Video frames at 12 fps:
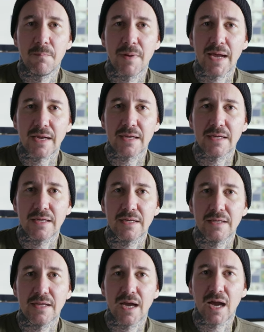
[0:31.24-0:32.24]
back
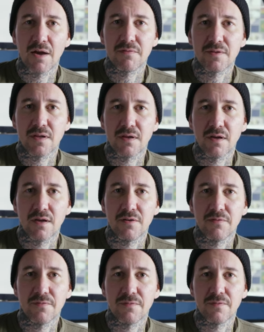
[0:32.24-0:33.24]
in the
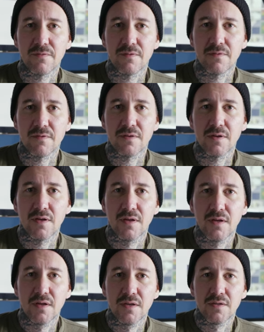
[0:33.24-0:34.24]
afterlife.
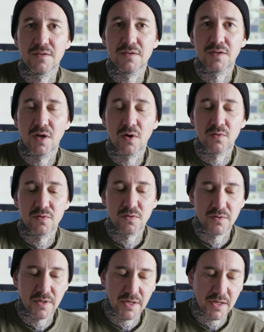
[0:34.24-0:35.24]
So
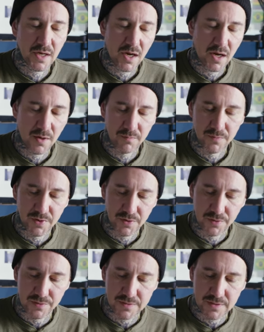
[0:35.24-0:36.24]
today I'm
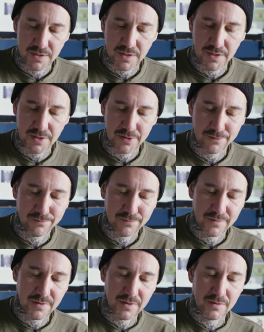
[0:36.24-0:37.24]
using,
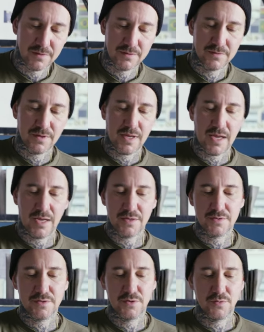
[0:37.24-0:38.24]

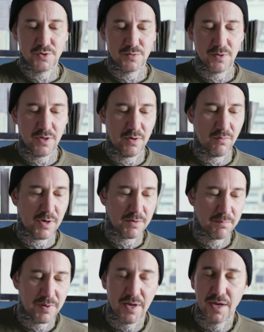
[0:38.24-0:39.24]
as usual, a
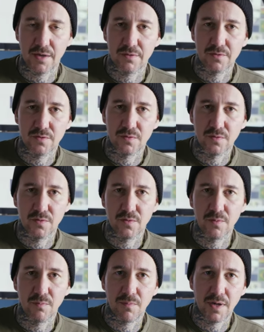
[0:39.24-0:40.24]
red pen to
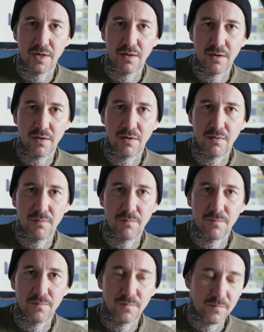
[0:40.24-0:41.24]
do my little
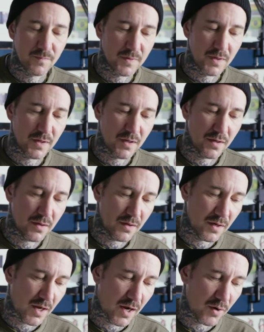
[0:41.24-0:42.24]
uh,
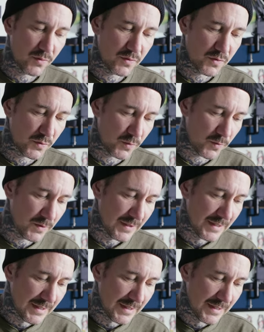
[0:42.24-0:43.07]
how to